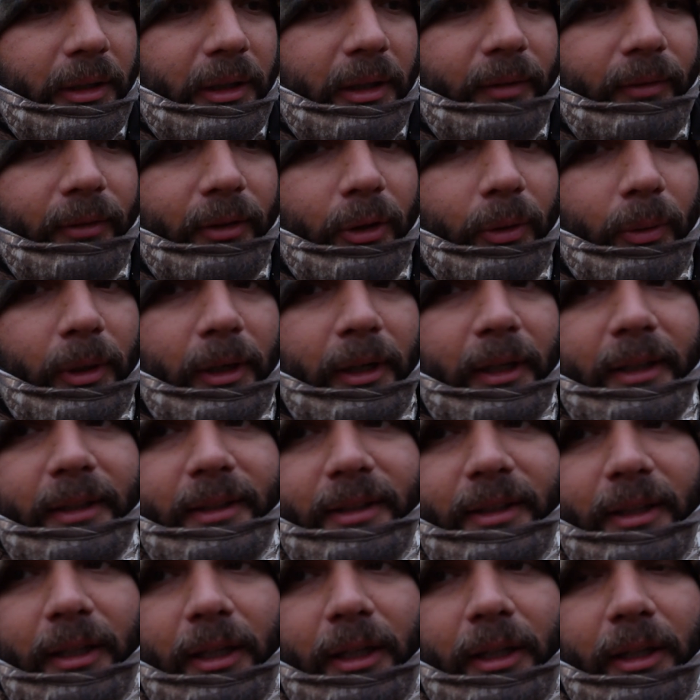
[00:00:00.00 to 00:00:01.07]
Even though I didn't
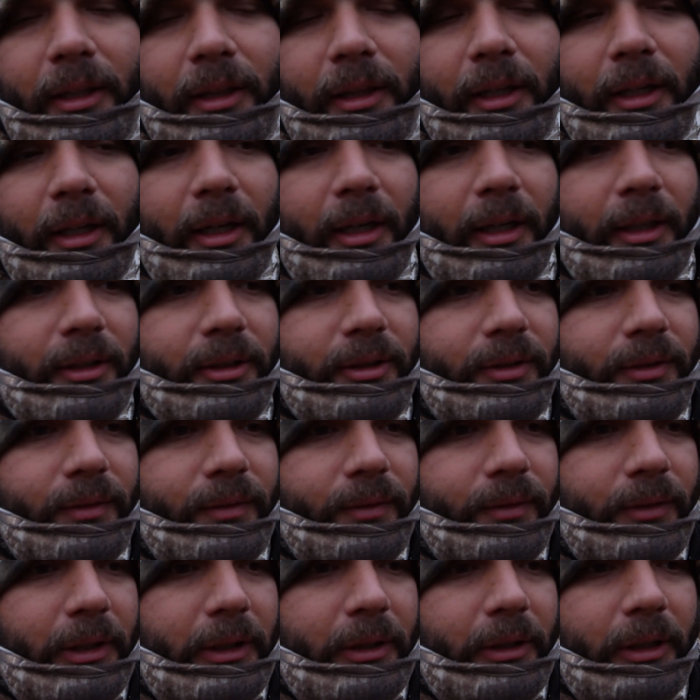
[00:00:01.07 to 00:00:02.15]
see anything, I just
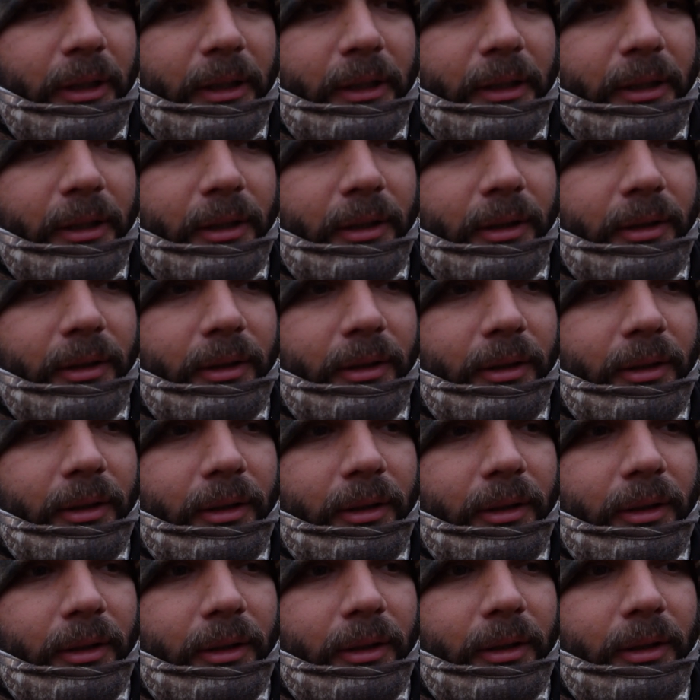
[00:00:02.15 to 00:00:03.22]
feel like
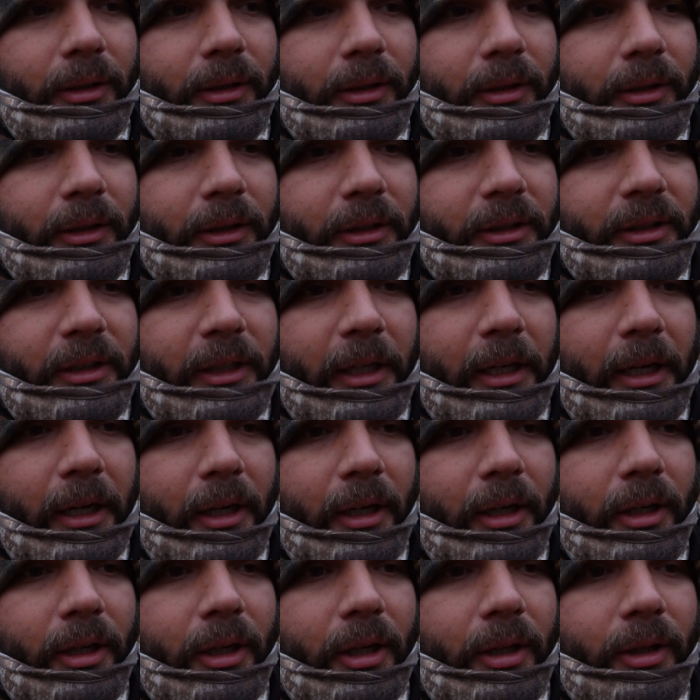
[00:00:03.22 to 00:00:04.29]
I just needed
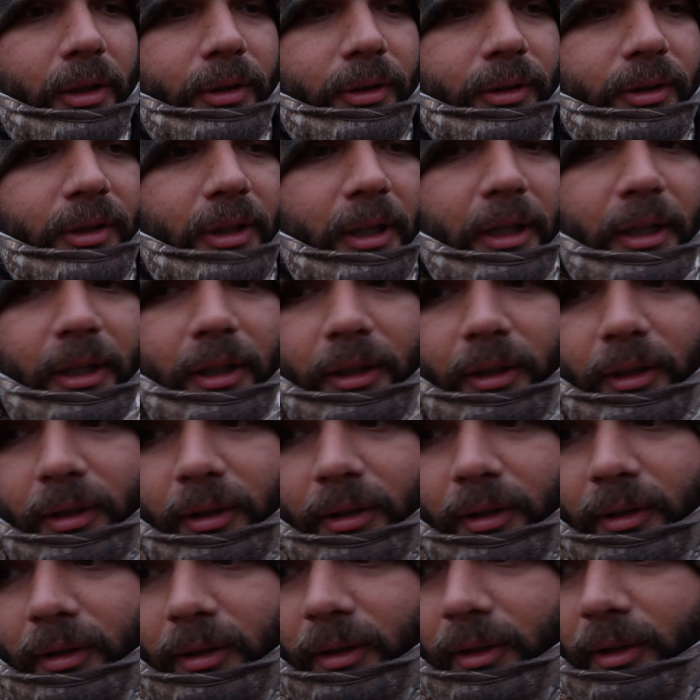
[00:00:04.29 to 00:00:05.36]
another sit
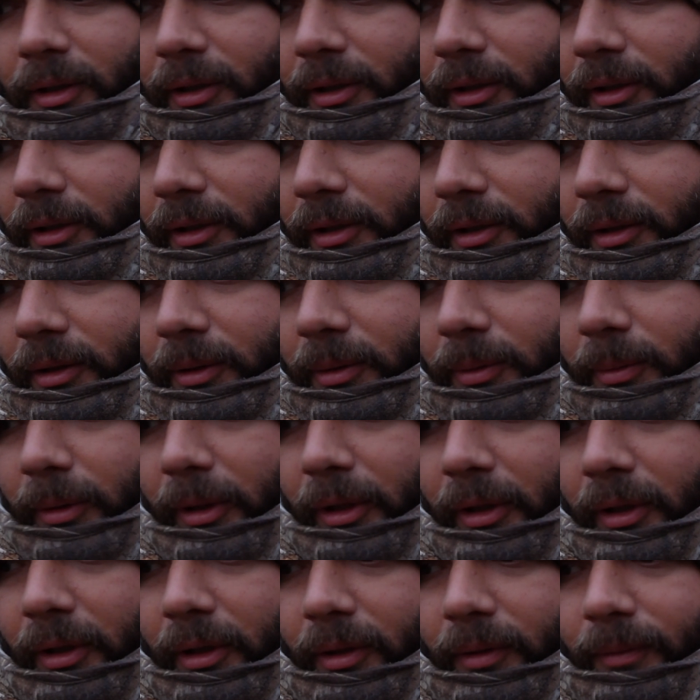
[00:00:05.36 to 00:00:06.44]
with
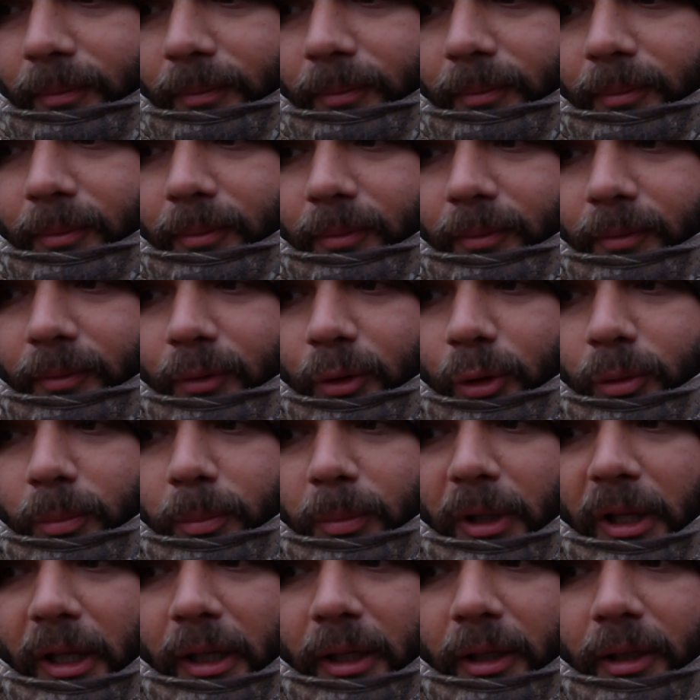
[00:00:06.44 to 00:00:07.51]
a food
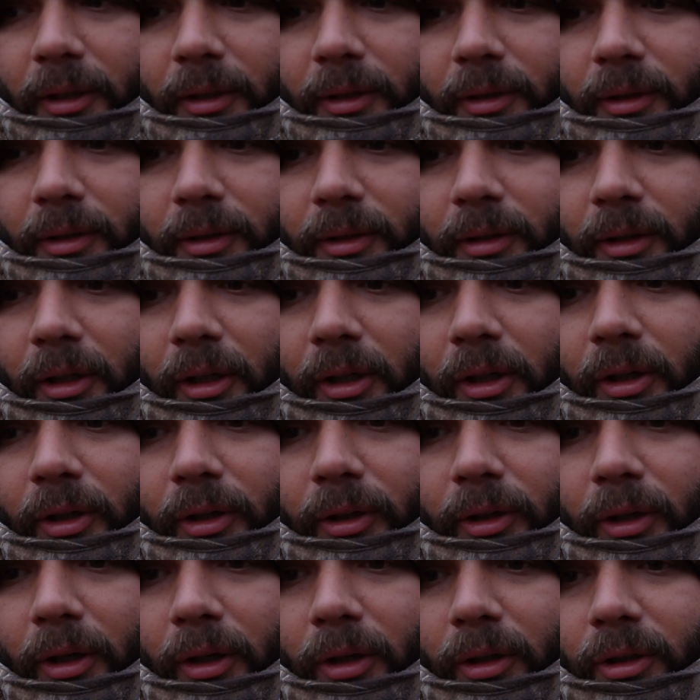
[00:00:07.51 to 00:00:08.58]
plot a
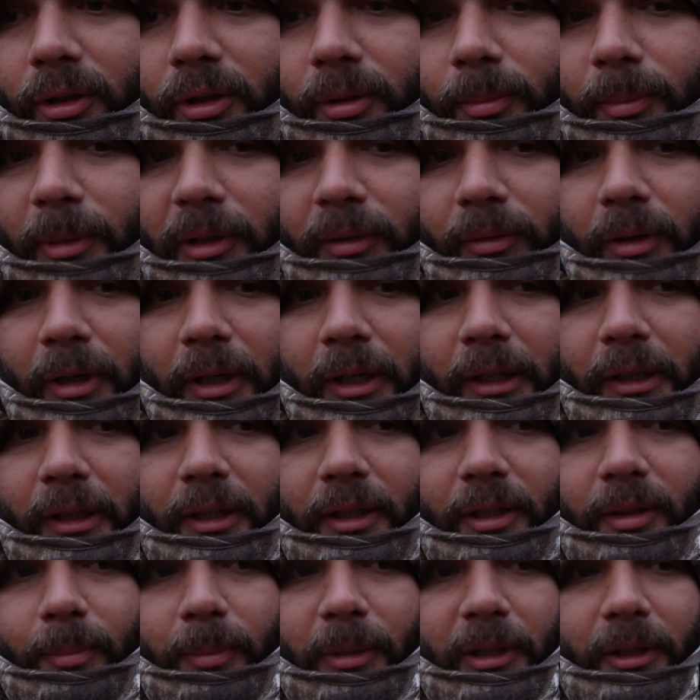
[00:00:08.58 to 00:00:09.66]
hundred yards to my right
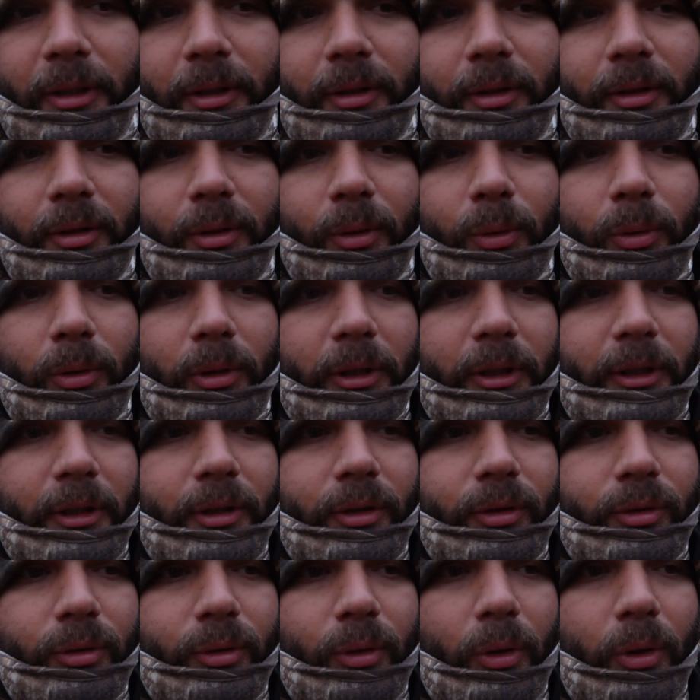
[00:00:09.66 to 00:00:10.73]
that's been totally
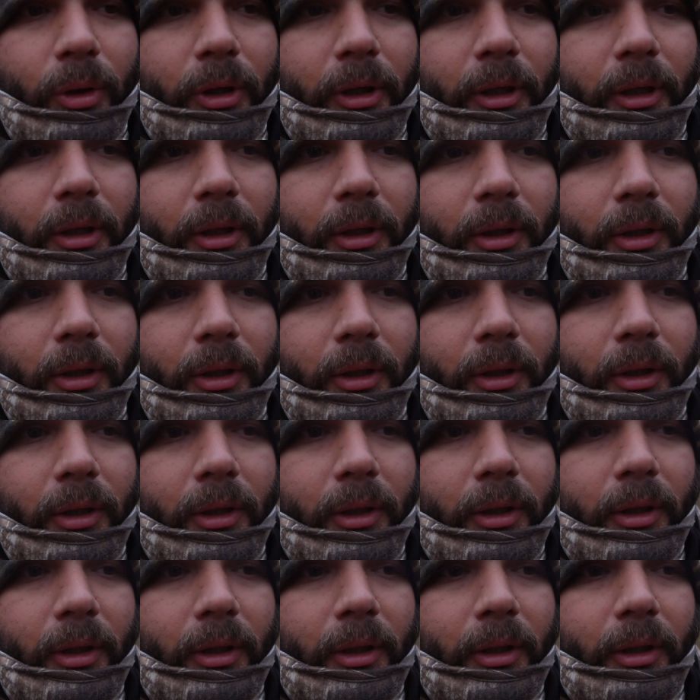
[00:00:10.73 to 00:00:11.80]
destroyed,
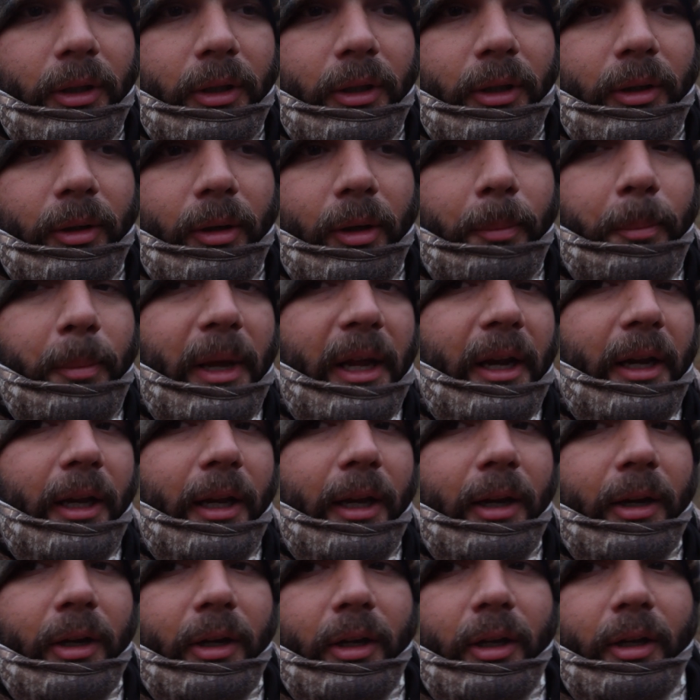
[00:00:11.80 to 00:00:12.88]
a bedding
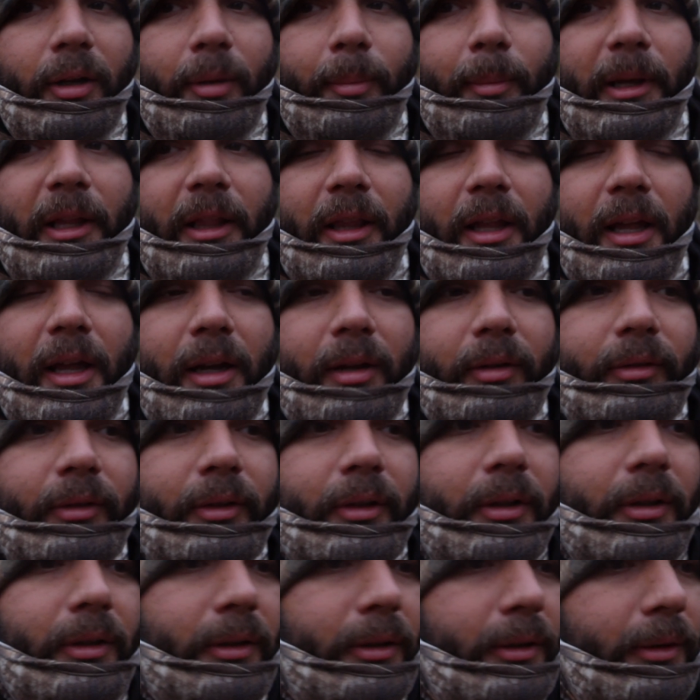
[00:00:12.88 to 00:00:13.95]
area to my left.